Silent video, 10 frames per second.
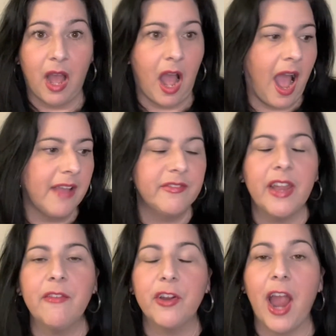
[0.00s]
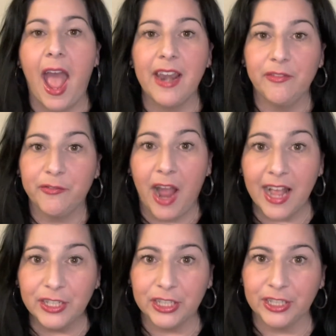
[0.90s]
I've never had a
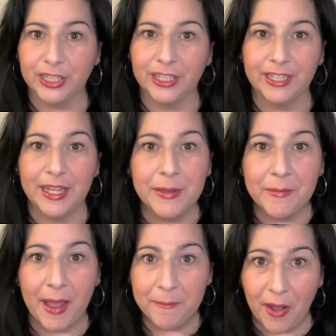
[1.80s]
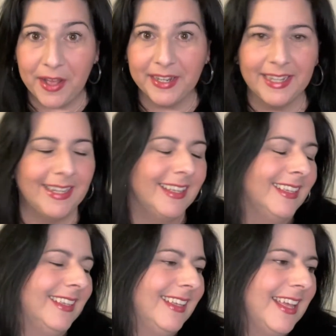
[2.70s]
fracture in my body.
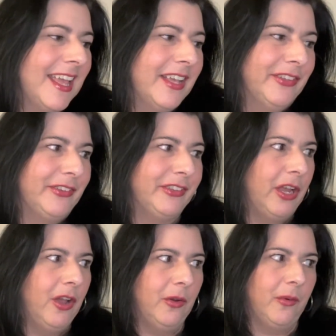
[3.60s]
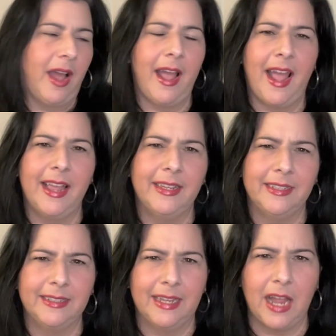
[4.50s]
So
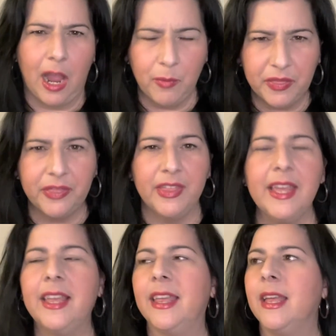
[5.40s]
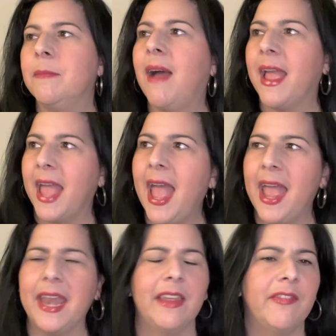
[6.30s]
I would think in my
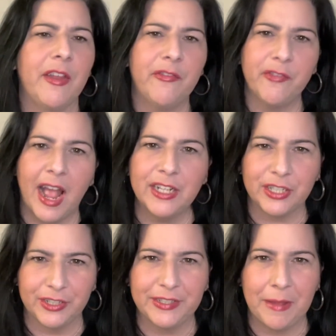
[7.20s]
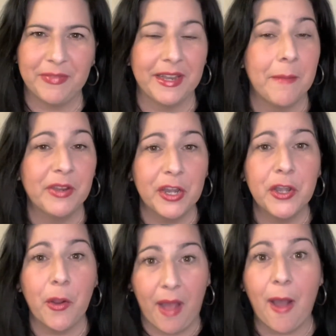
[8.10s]
head, if I fractured something, I'm gonna
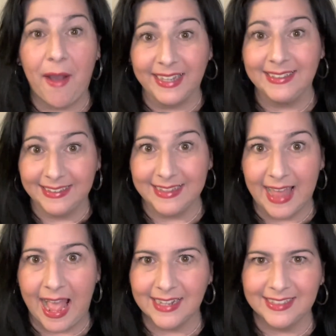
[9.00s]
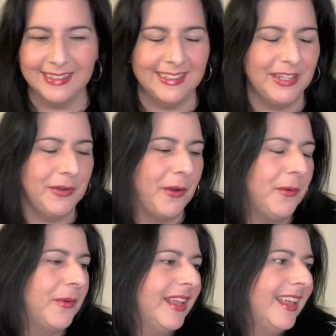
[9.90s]
know how I did that, you know?